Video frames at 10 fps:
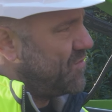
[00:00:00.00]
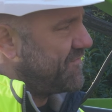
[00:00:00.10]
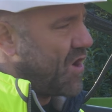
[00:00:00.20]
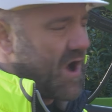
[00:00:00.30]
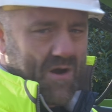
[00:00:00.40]

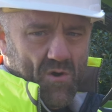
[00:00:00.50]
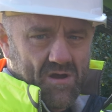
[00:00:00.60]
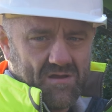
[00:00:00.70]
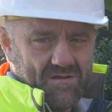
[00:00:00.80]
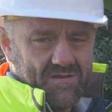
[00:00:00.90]
We've got
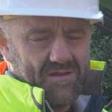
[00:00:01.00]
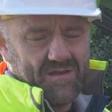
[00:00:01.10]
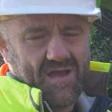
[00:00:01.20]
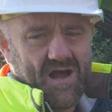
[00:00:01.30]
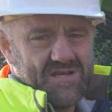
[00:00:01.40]
our
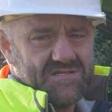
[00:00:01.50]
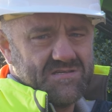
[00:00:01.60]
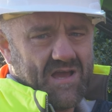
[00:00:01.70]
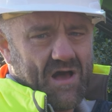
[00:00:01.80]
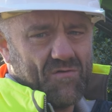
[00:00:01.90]

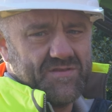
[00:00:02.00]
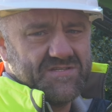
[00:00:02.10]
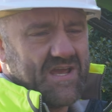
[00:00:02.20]
guys' health and